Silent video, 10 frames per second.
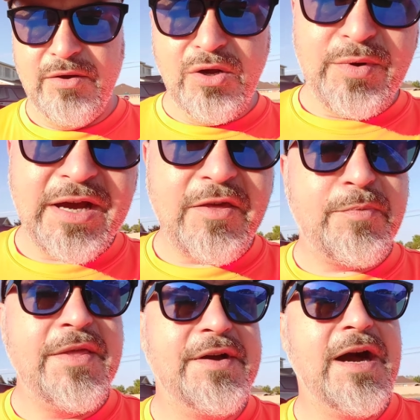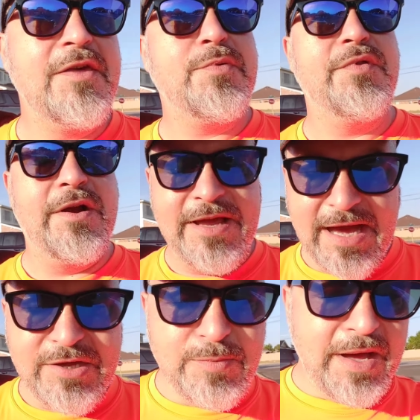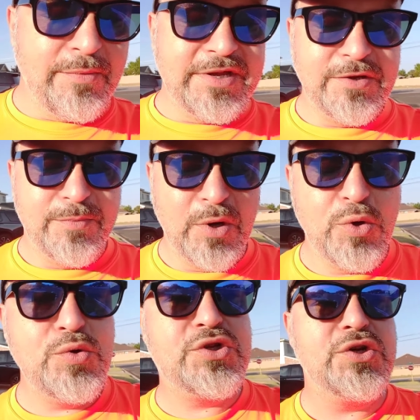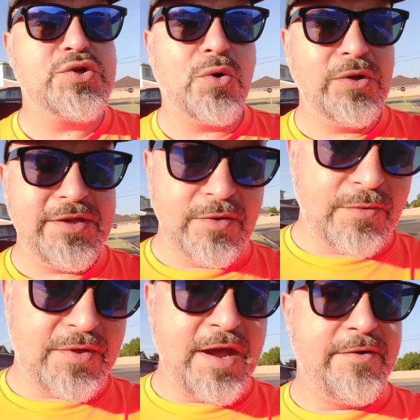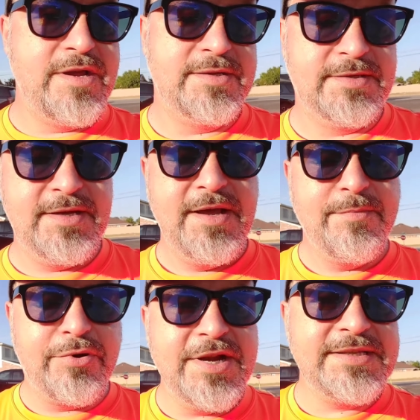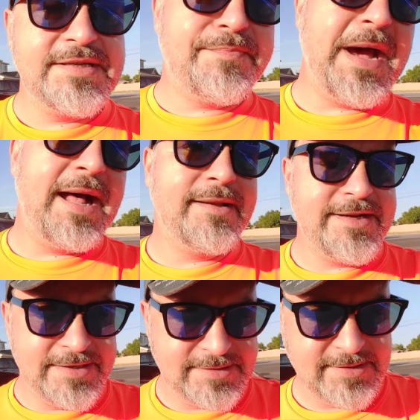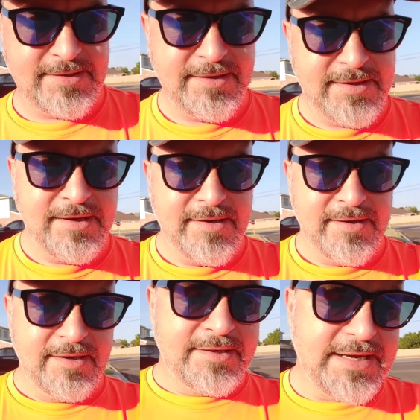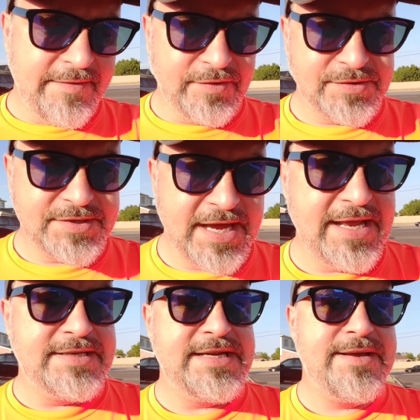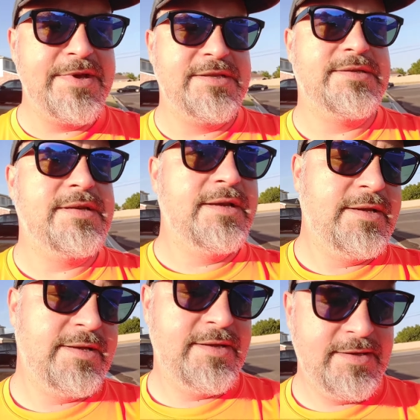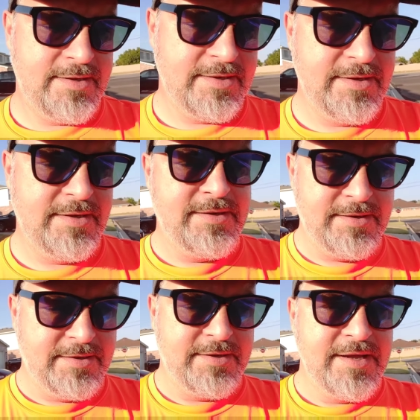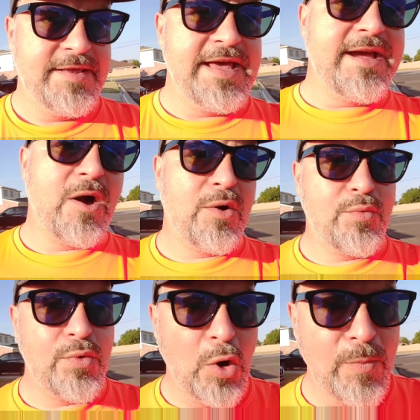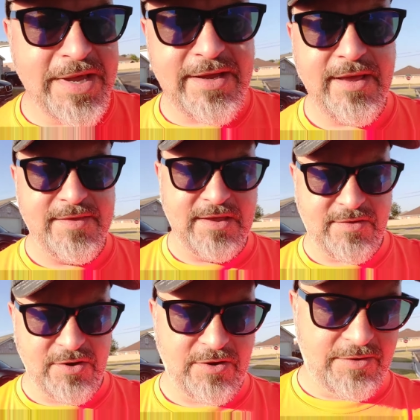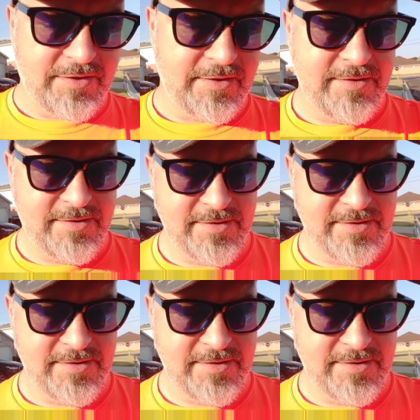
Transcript: No, we got to spread the gospel there. Yeah, you bet we do. But who's controlling those areas? Principalities, devils, and demons. They are roaming this earth.